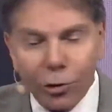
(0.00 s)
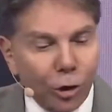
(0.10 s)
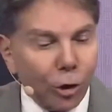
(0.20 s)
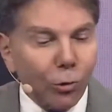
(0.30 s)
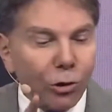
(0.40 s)

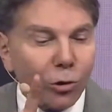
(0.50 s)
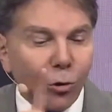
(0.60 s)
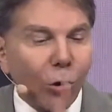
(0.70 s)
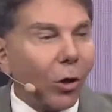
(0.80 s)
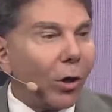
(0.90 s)
shoe
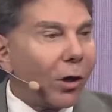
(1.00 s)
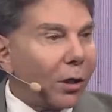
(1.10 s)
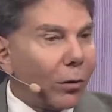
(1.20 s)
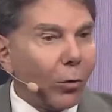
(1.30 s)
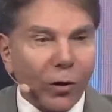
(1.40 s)
store, a
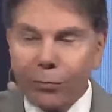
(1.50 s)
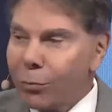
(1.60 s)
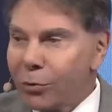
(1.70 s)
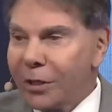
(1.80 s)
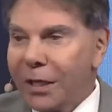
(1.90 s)
clothing
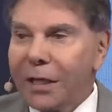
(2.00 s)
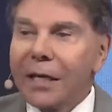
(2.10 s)
boutique,